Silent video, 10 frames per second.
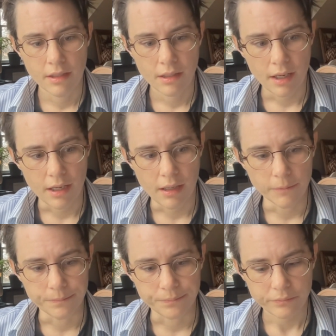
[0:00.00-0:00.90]

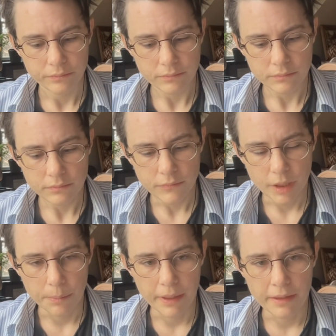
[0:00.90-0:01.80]

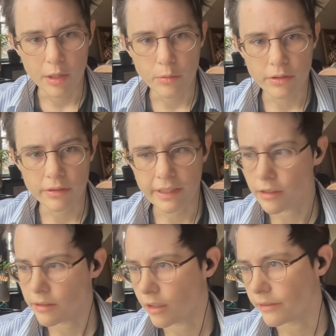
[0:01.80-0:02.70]
But they
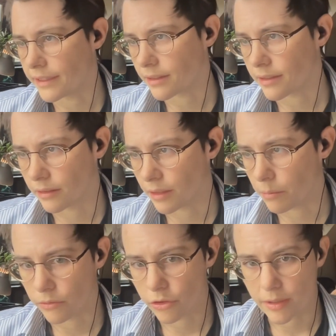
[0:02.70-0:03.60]
aren't all necessarily
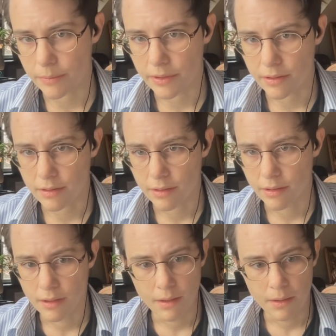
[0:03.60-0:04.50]
blue chips.
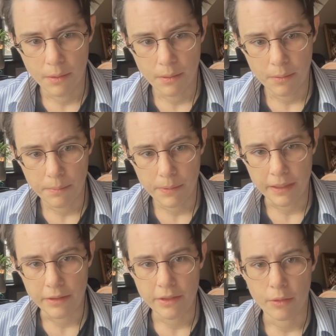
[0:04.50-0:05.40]

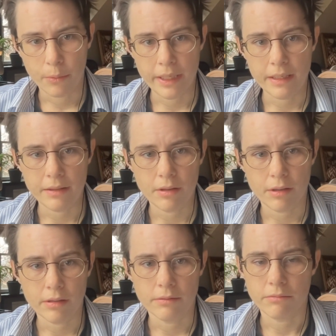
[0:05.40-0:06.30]
But, we
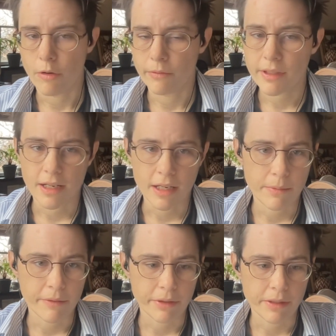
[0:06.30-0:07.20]
are over
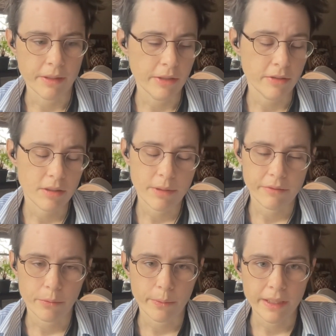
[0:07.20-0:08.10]
time, it used to be
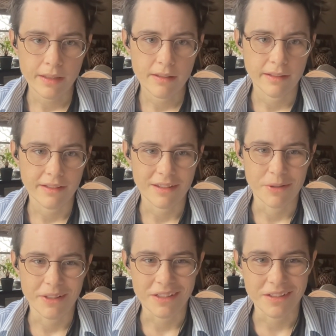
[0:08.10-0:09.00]
every week. And then as the
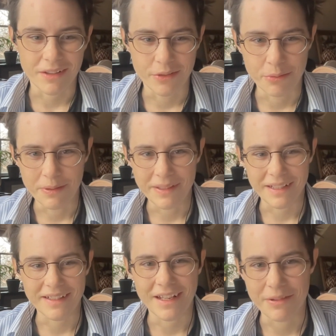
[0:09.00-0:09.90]
market slowed, we went
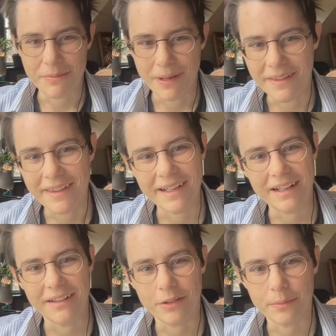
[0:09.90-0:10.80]
down to every month, and
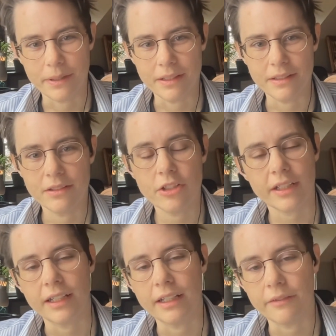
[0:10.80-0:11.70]
now a little bit
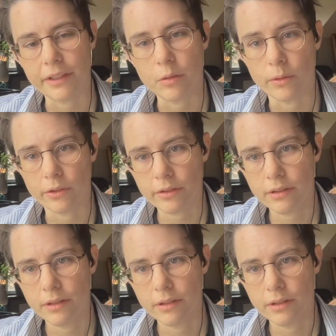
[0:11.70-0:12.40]
checking in every quarter.